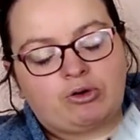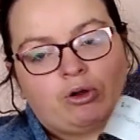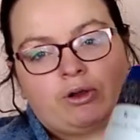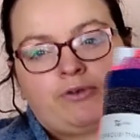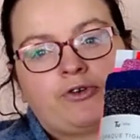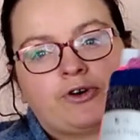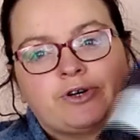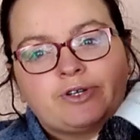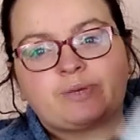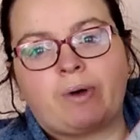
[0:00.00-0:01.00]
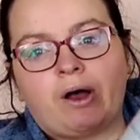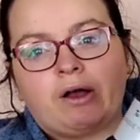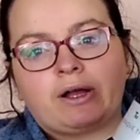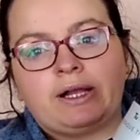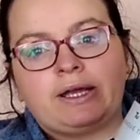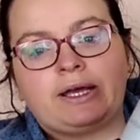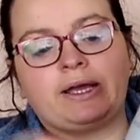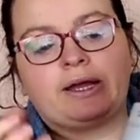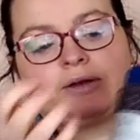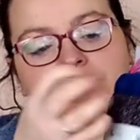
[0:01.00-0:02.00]
colourful,
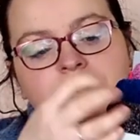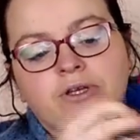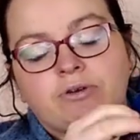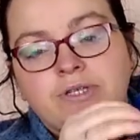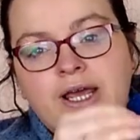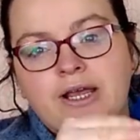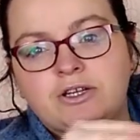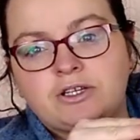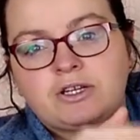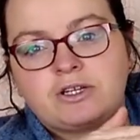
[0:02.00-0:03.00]
sparkly, and also texture.